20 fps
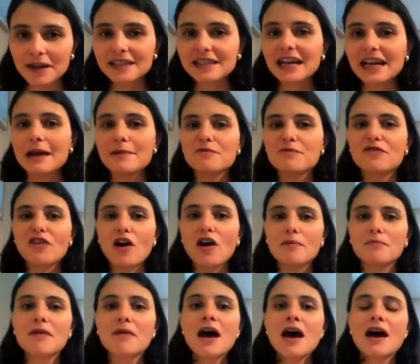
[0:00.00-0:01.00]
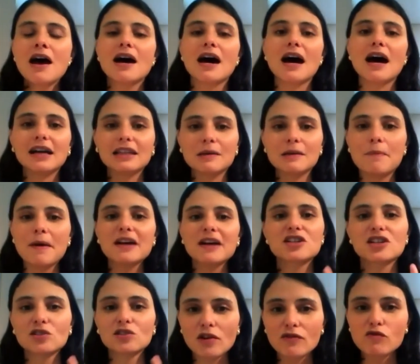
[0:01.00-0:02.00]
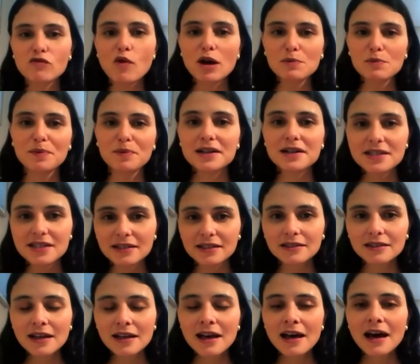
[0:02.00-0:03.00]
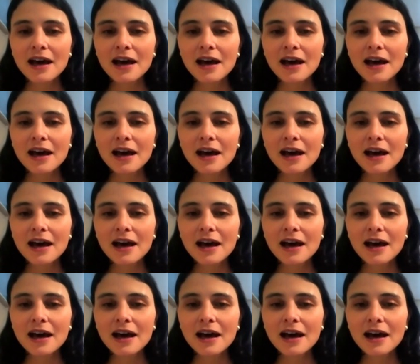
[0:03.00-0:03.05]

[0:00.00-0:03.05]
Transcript: It came from uh, the passion of one person